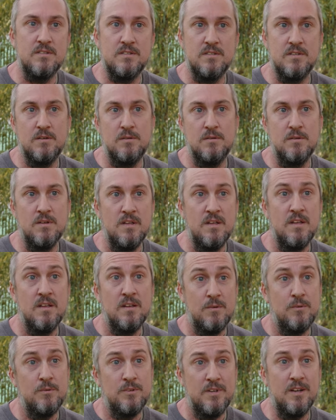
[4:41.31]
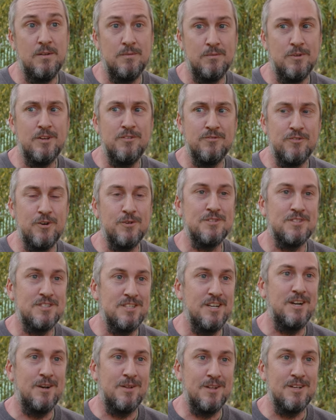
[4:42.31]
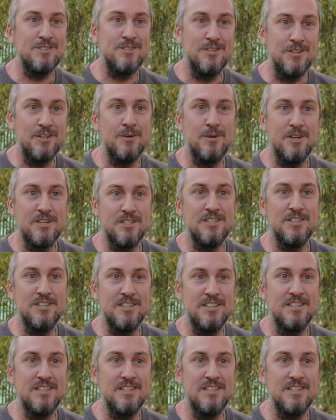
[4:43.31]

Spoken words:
So yeah, looking forward to seeing how that's going to go actually.